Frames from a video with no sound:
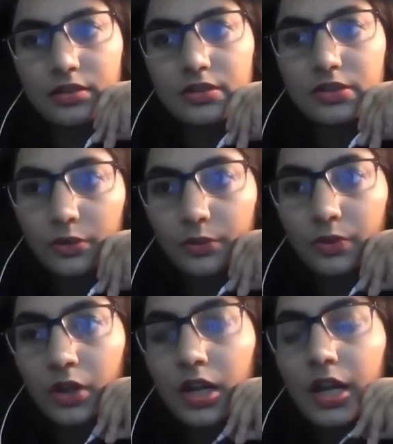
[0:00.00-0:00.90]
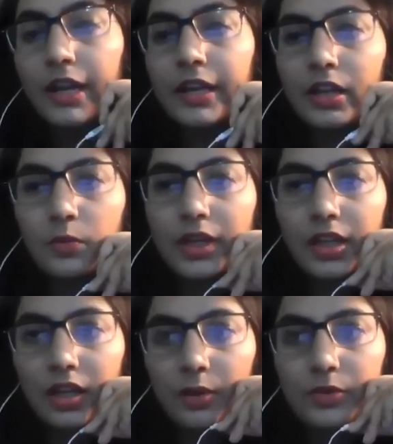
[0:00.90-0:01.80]
So here we
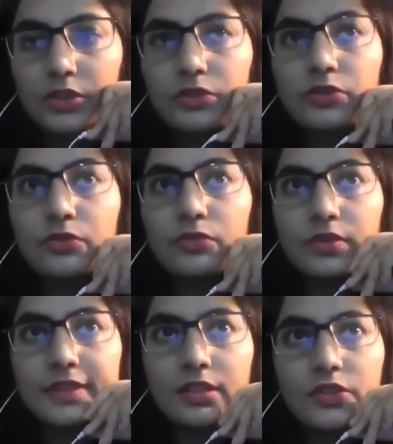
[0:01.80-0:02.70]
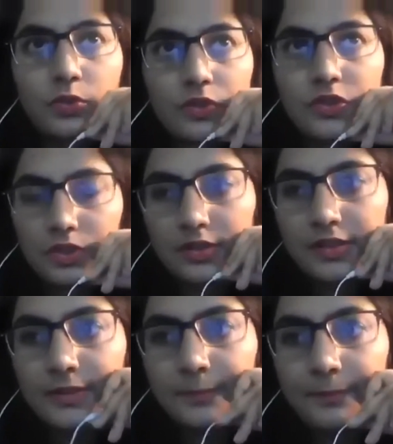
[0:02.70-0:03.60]
come with two research questions.